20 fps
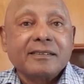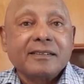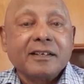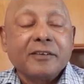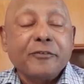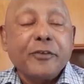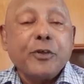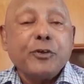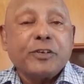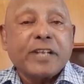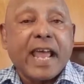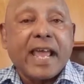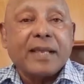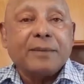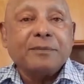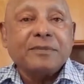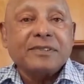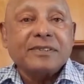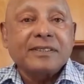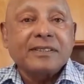Few
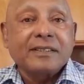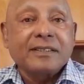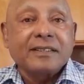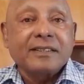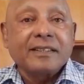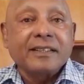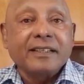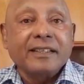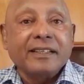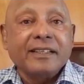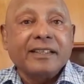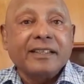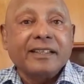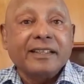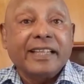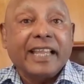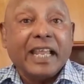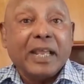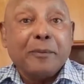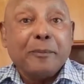times
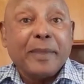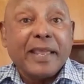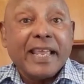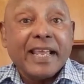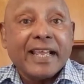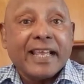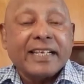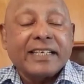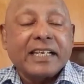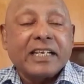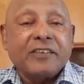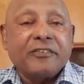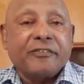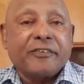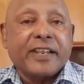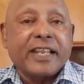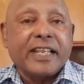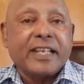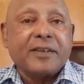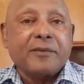they may get it
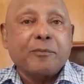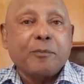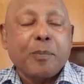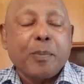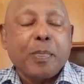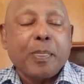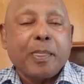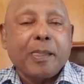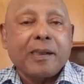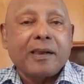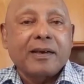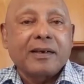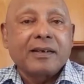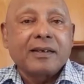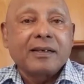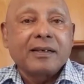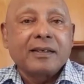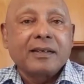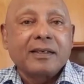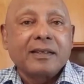free.
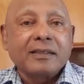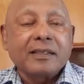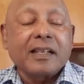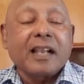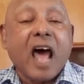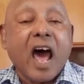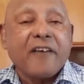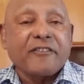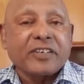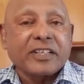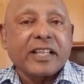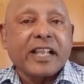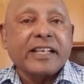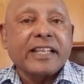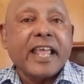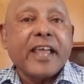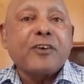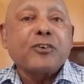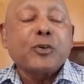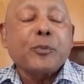Then after that
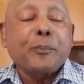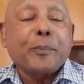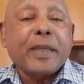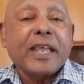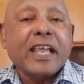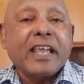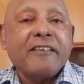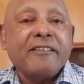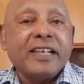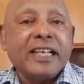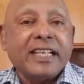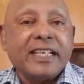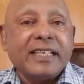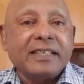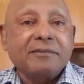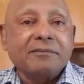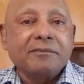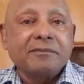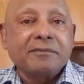they have to pay heavily.